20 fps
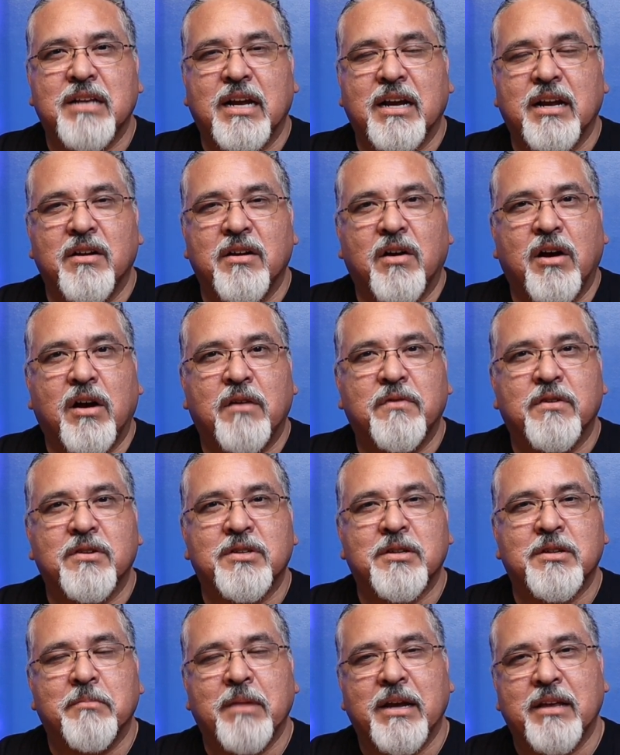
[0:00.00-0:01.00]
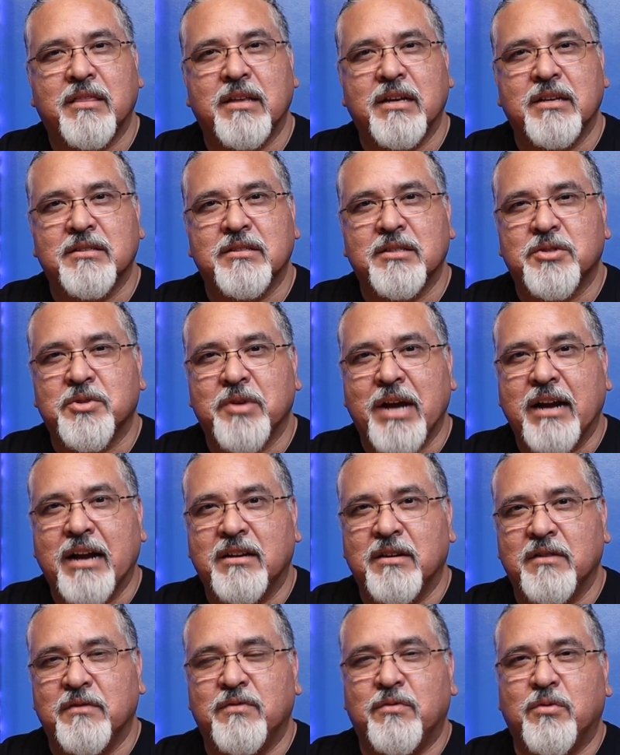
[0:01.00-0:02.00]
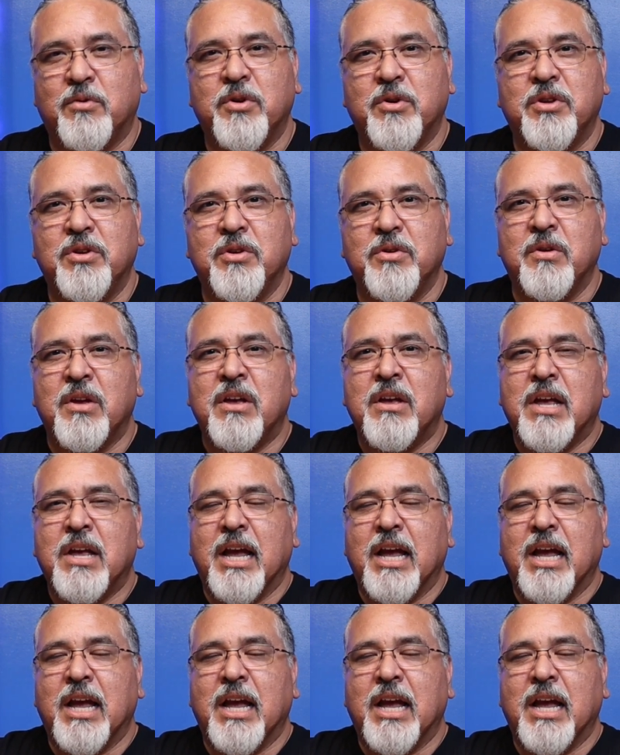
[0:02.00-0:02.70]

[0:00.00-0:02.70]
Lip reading: I can offer to make things attractive for you